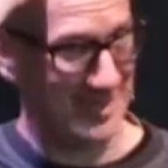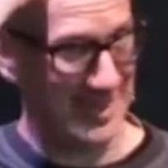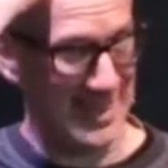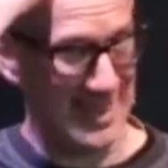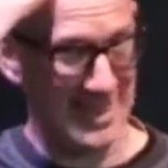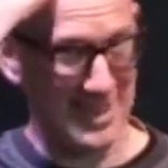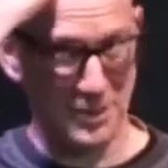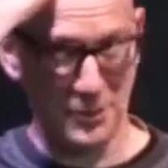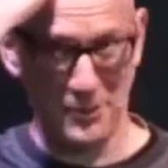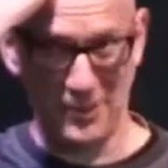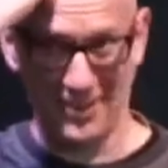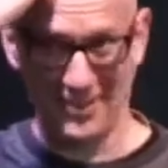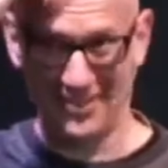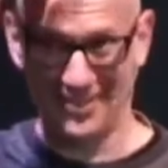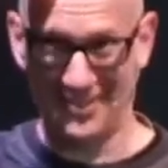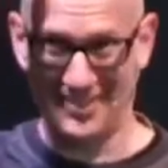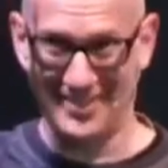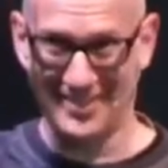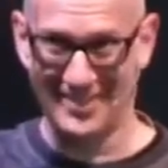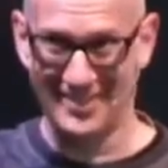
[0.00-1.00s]

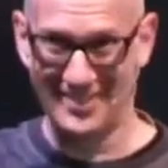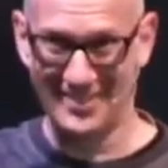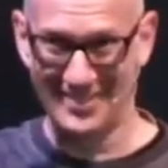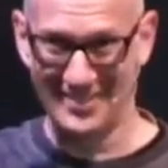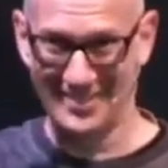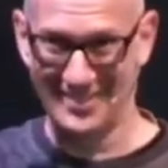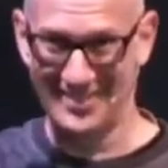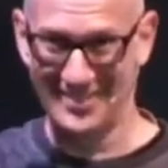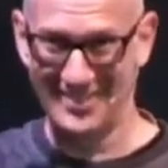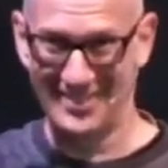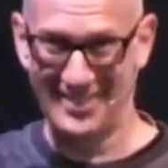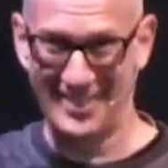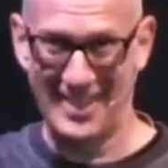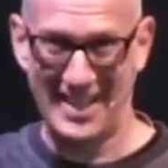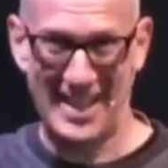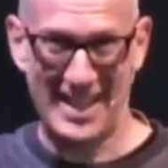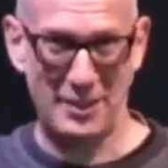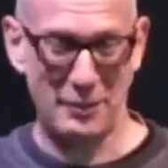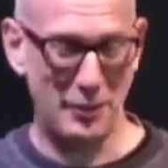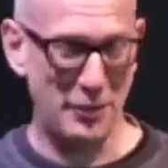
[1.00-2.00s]
Anyone
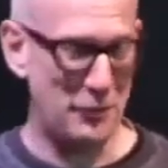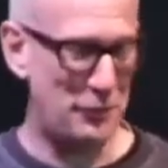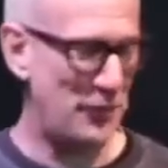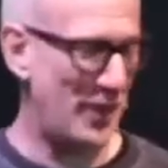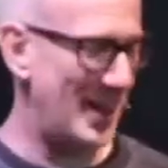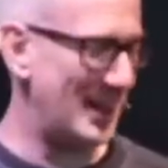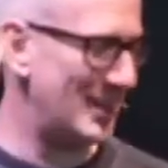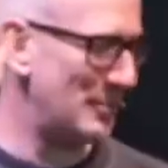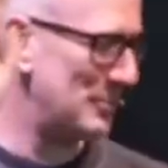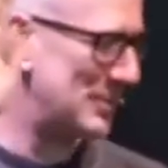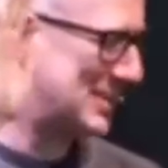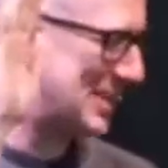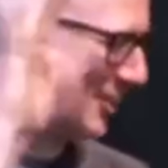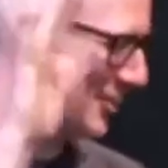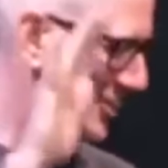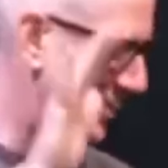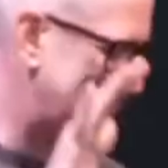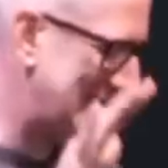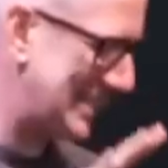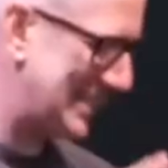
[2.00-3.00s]
find
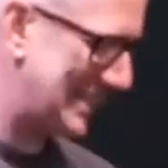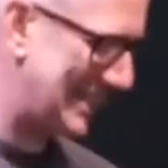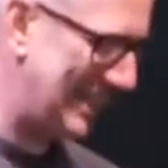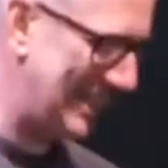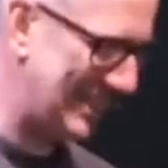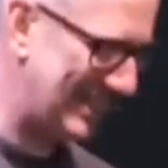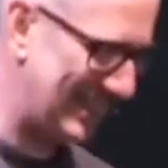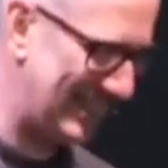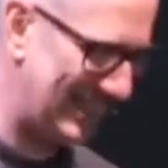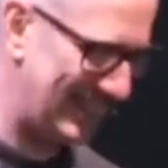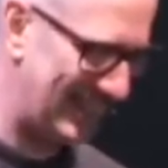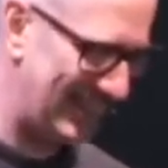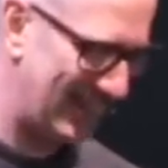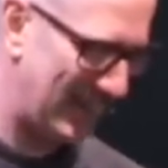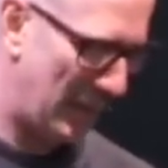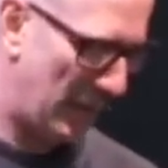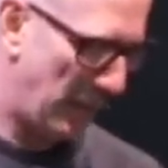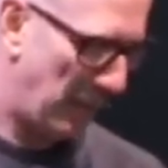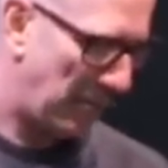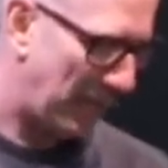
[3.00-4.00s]
themselves in this season,
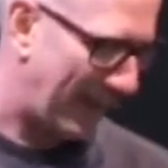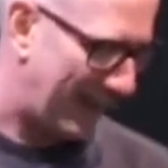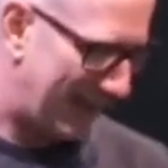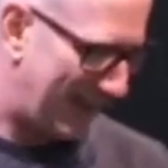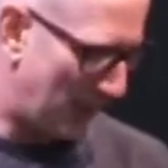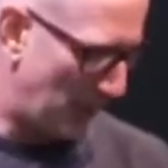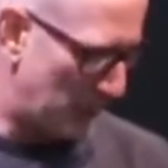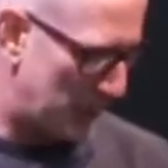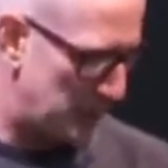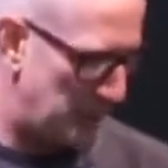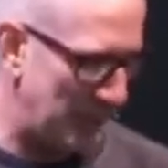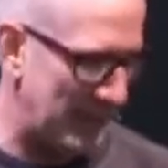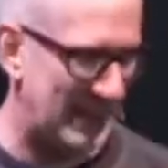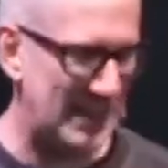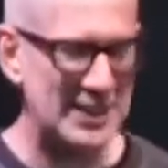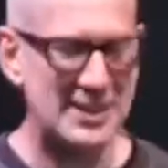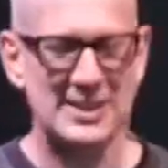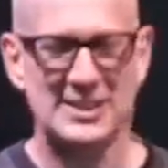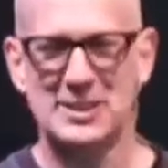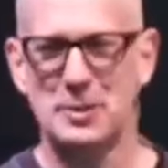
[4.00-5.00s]

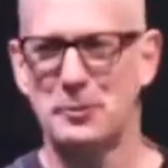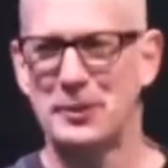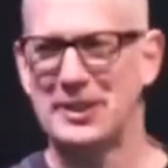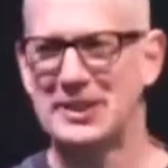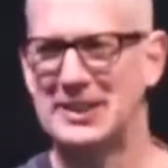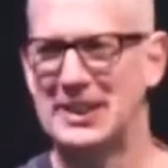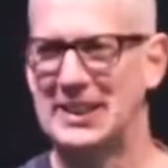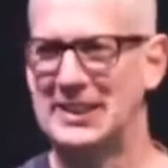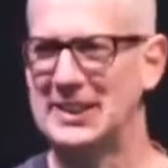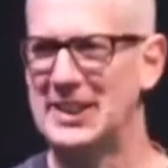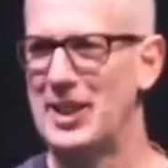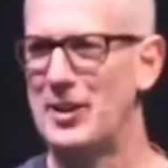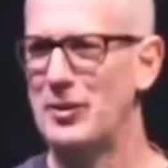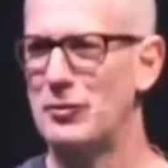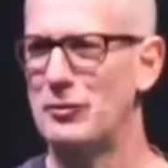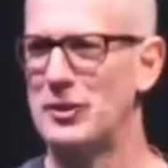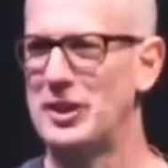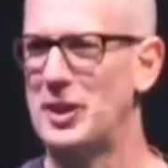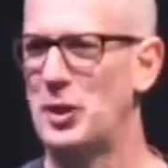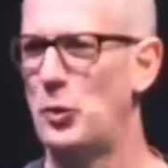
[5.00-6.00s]
speaking to someone that they
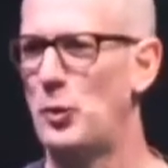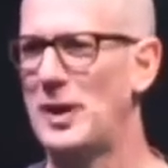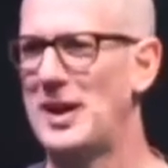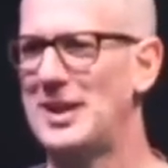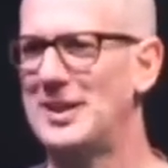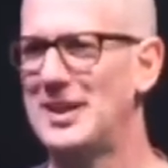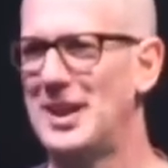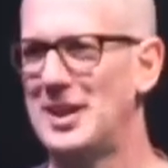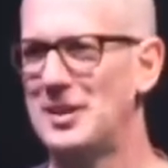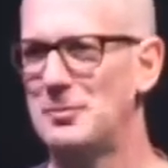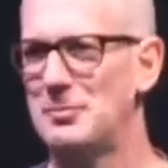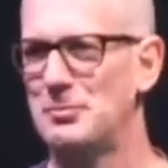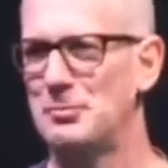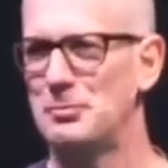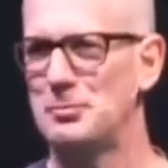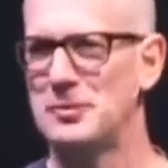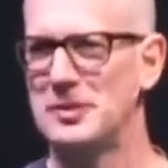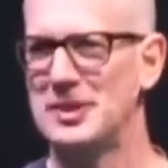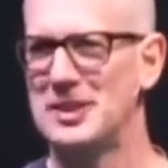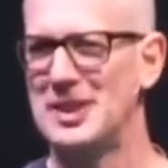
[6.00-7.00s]
love in a way that,
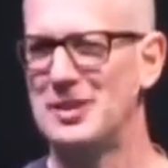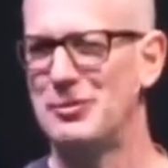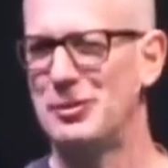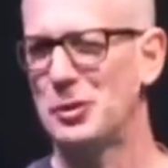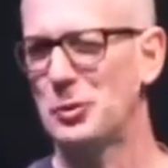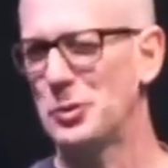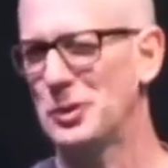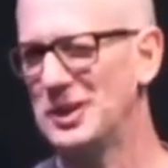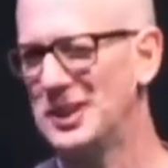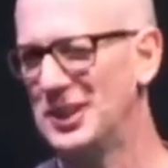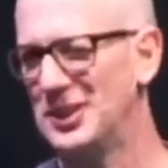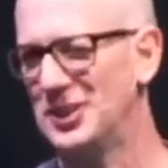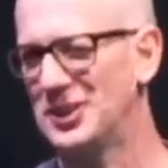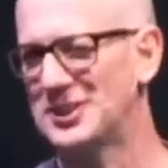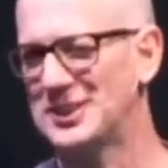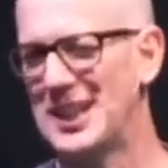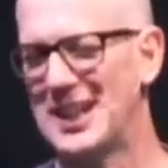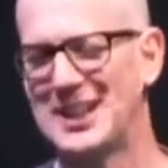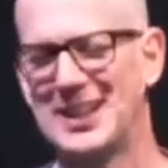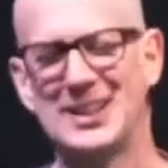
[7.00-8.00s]
if you really
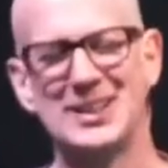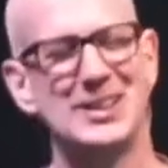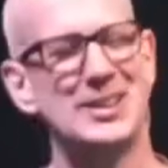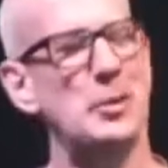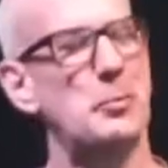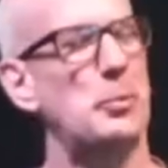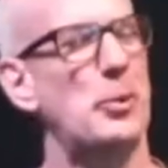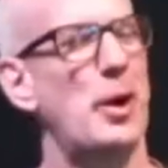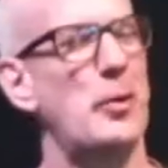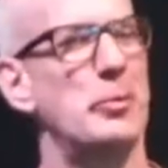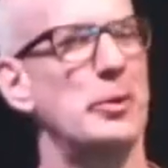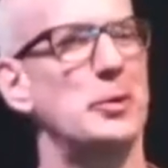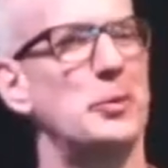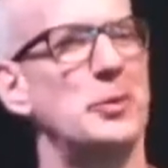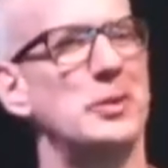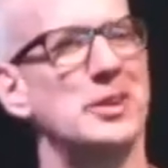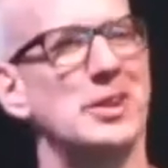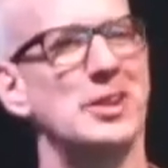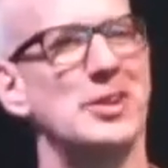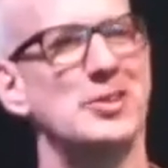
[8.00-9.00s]
looked at it, you probably
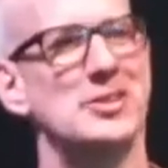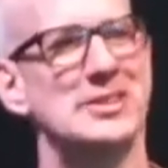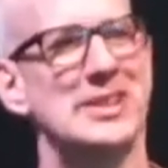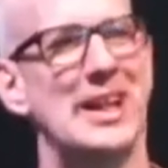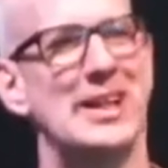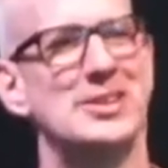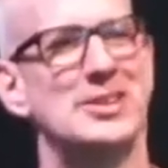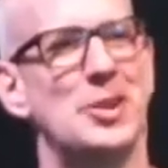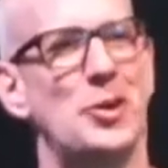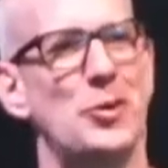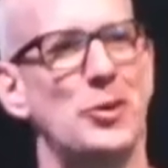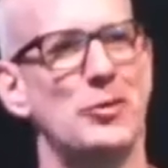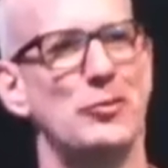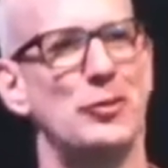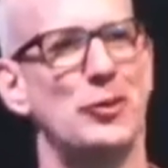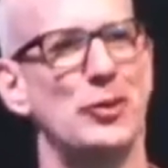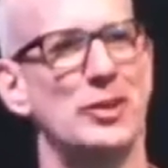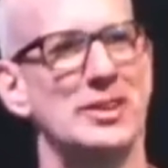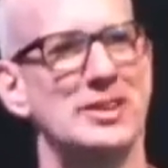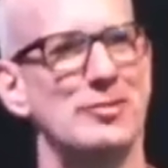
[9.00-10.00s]
wouldn't have used that tone of
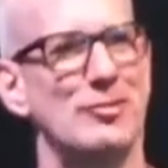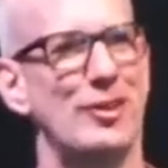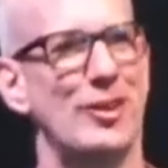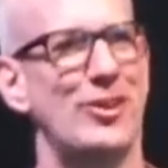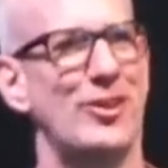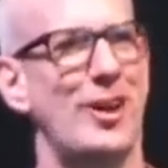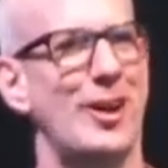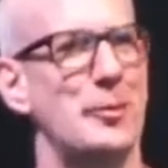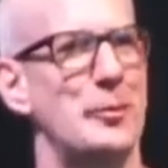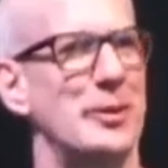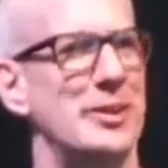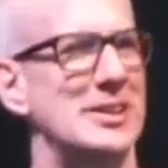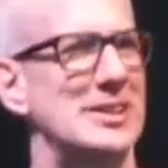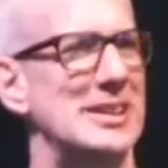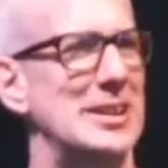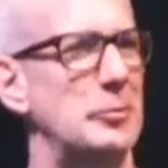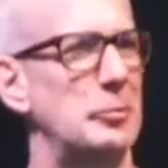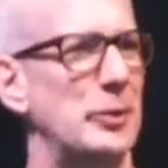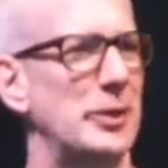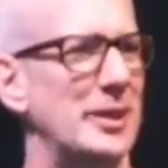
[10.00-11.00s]
voice if you thought about it
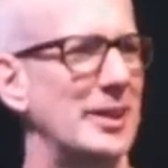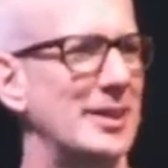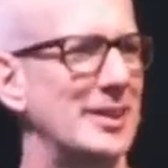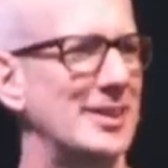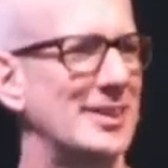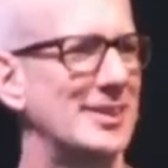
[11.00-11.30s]
deeply.